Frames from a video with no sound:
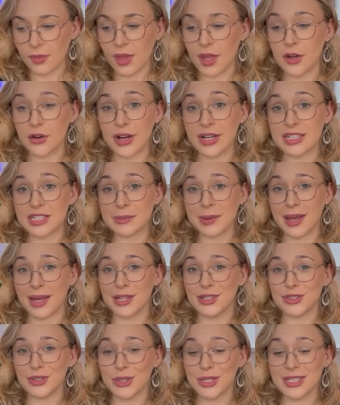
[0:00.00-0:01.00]
Alrighty, my
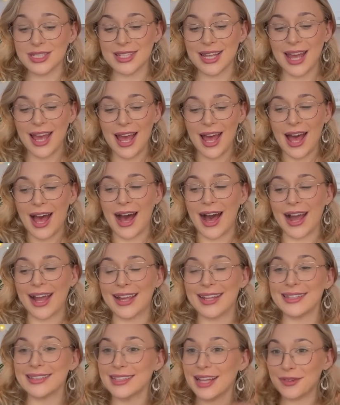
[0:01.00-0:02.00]
angels.
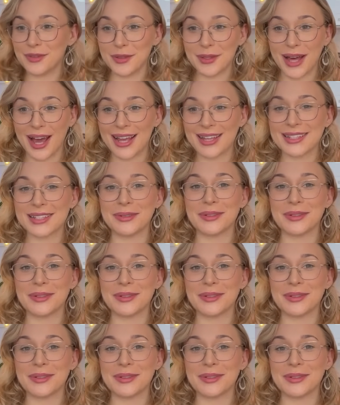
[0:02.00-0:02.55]
I love you guys.